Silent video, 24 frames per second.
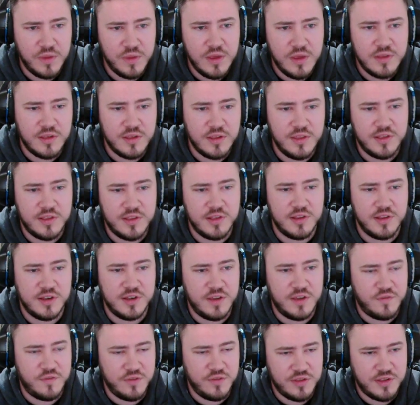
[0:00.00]
This is a
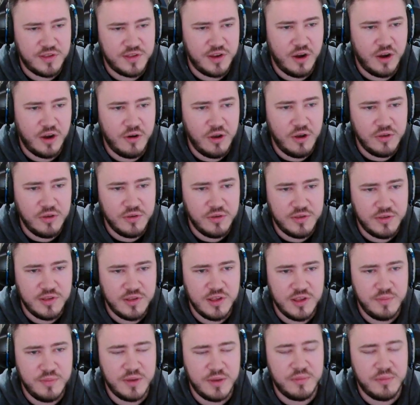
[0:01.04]
different scenario,
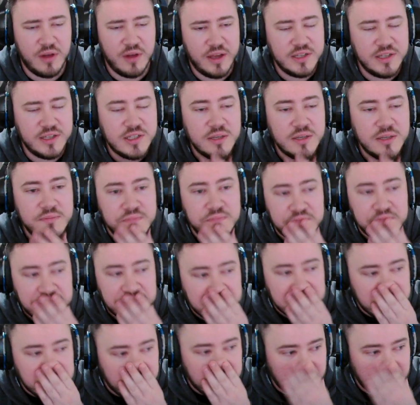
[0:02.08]
UTG big blind,
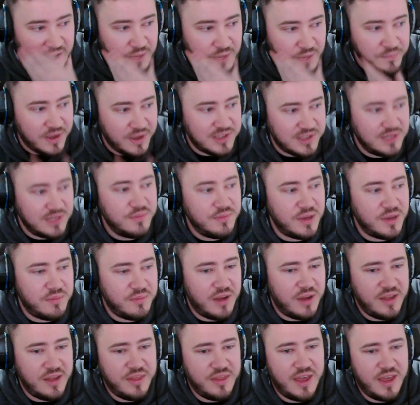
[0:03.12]
but like button big
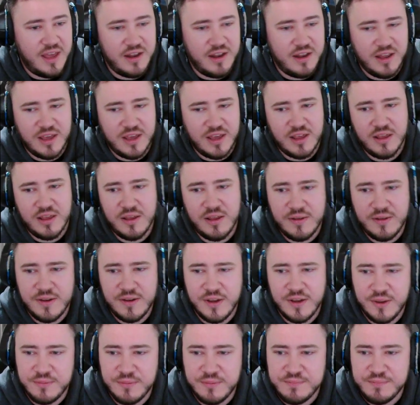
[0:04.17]
blind there, like you know,